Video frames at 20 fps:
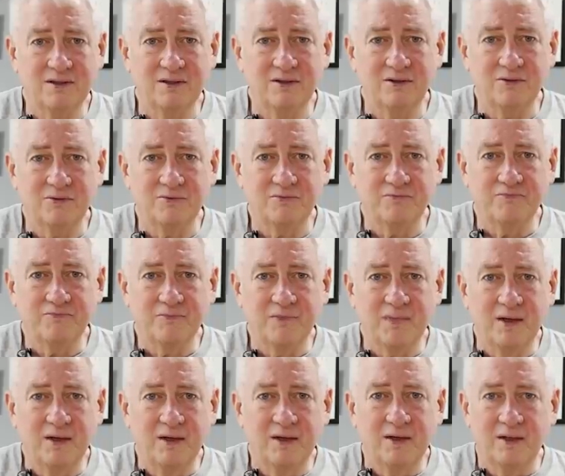too.
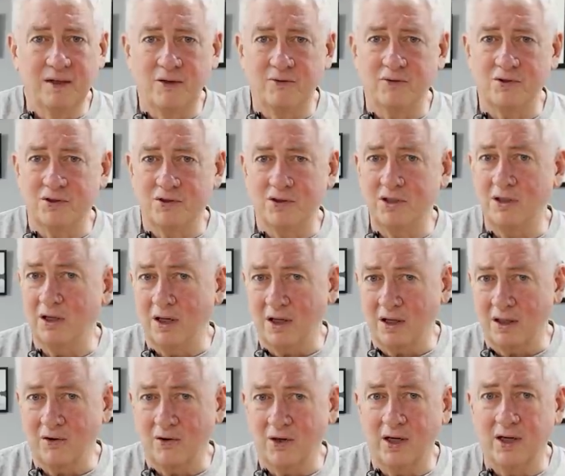There was a
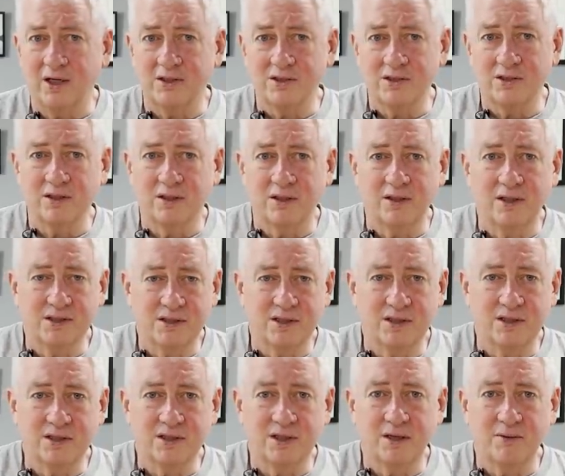G-Loc crash, as an
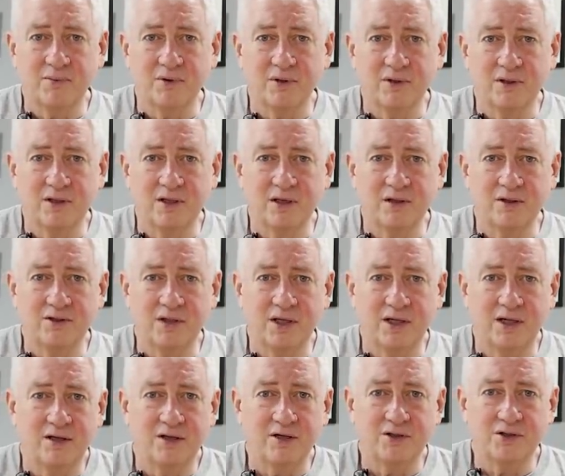example, at
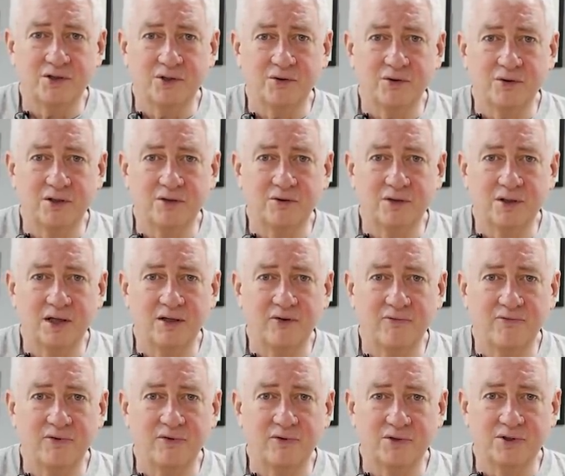an air show in the UK a
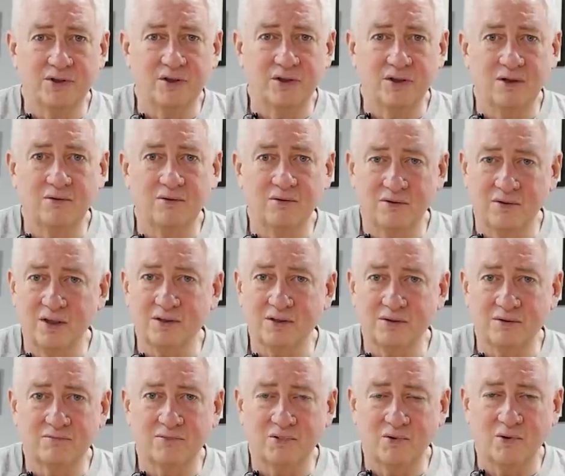few years ago and lost
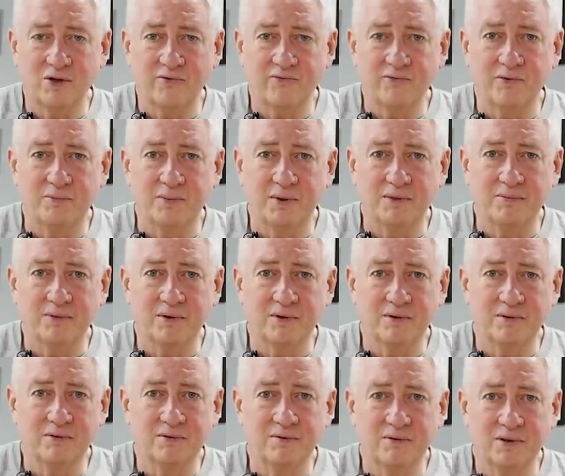quite a few people
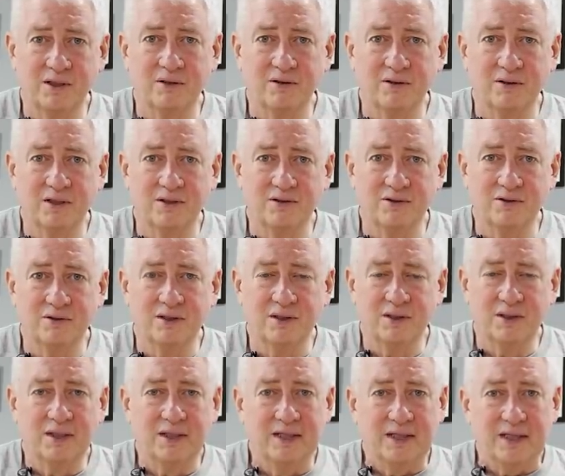and killed and injured.
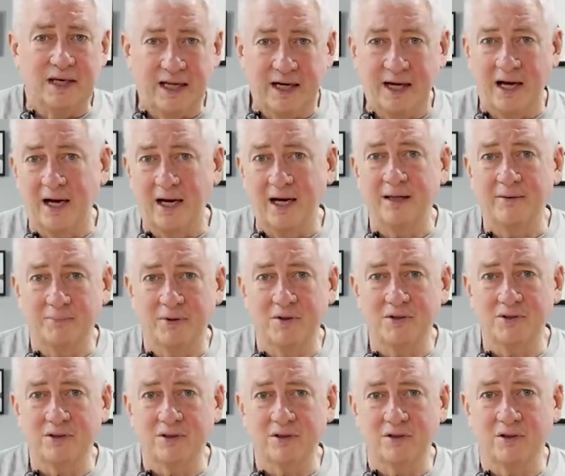And I
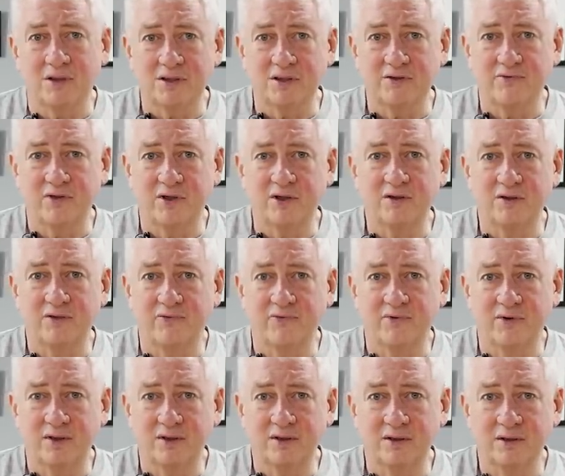personally lost a very good
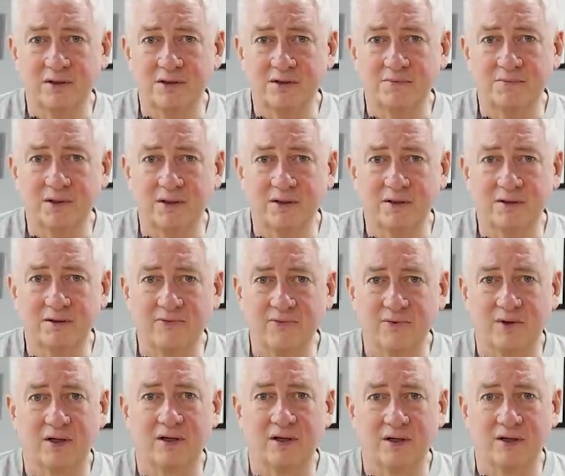friend, Glenn Smith,
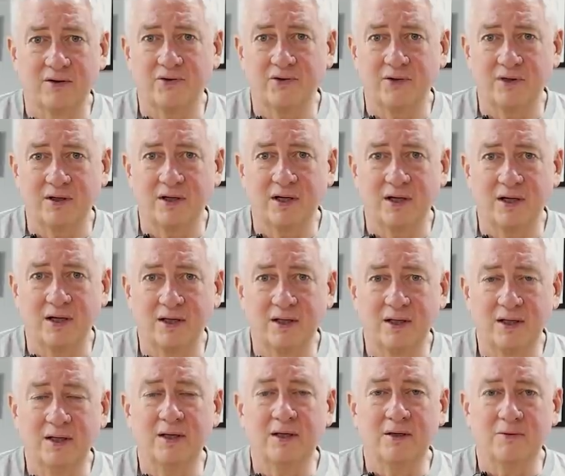flying an L-39
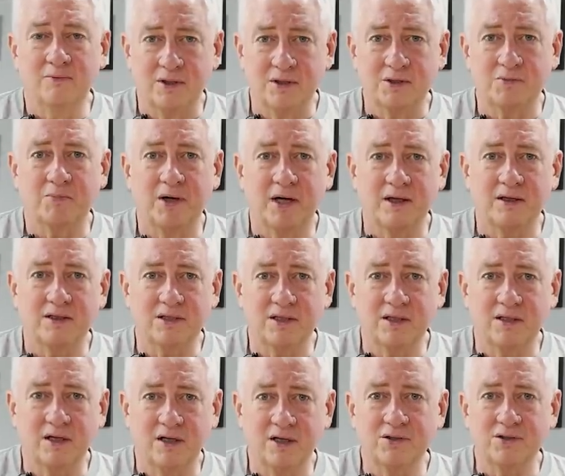when he's practicing
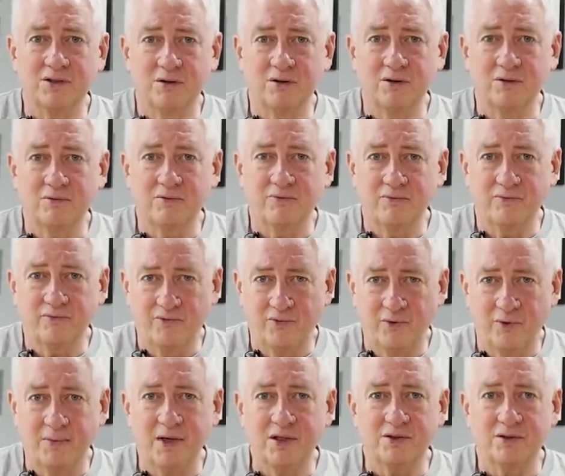an air show
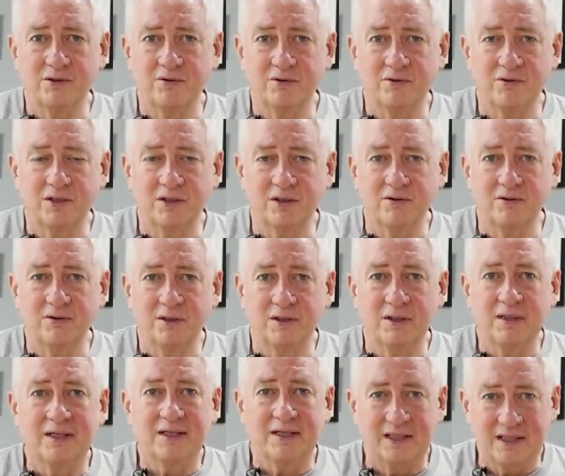formation routine.
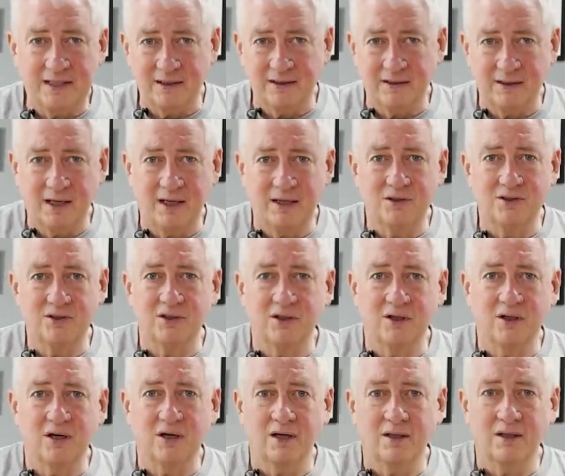He had
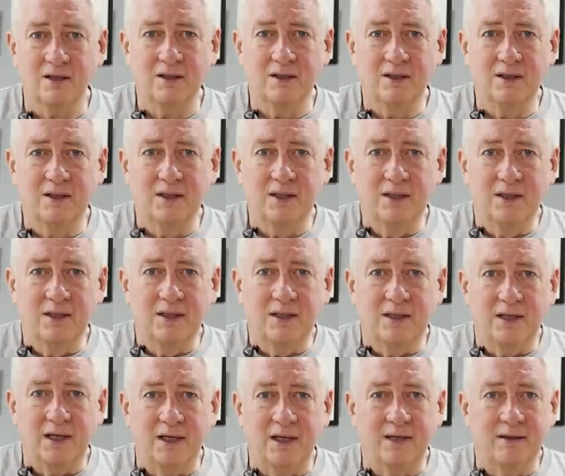G-Loc,
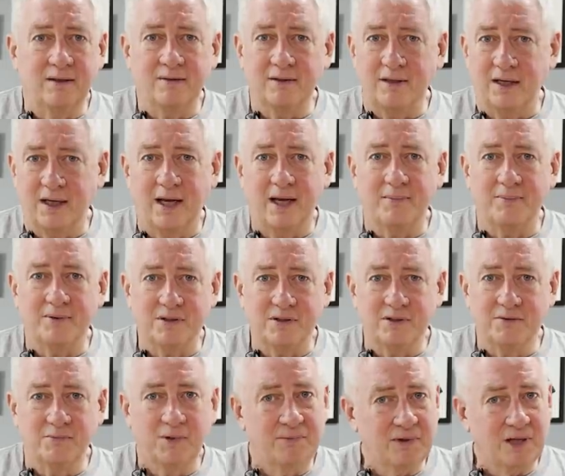and it
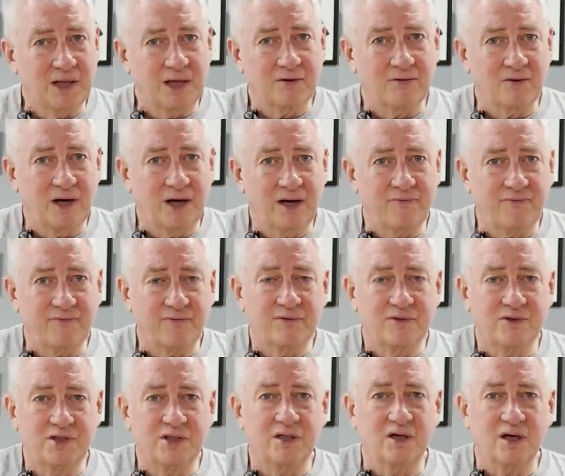happens. Remember that graph?
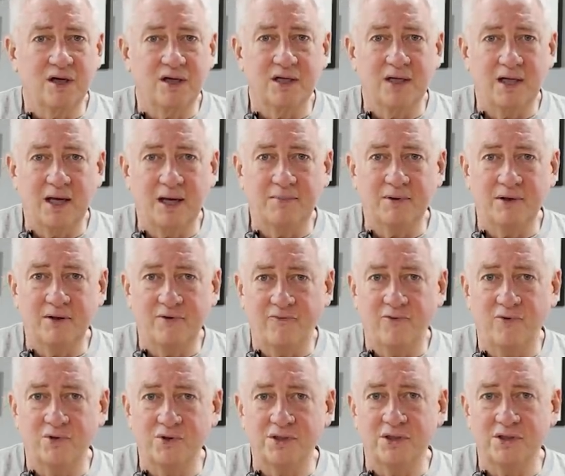G-Loc can happen at
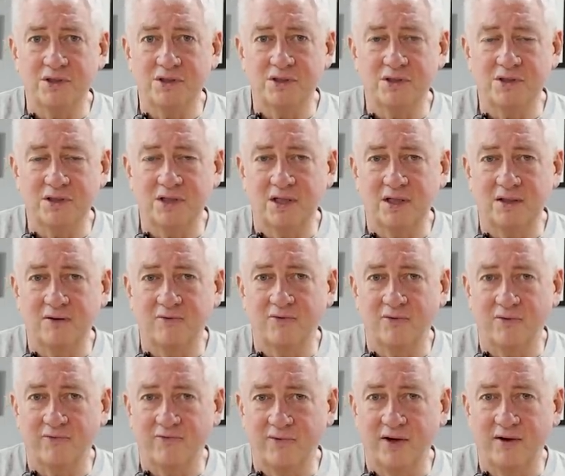4G sustained
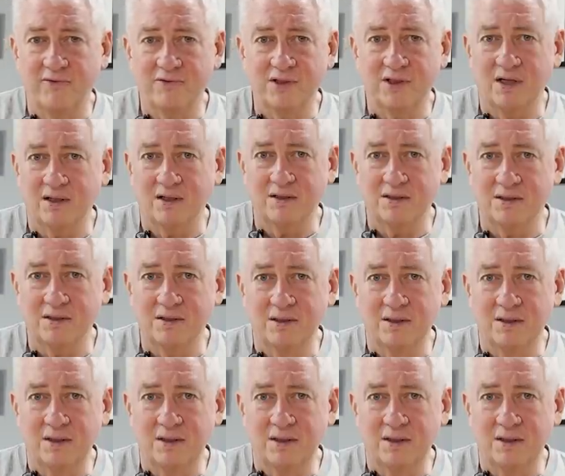for 5 seconds.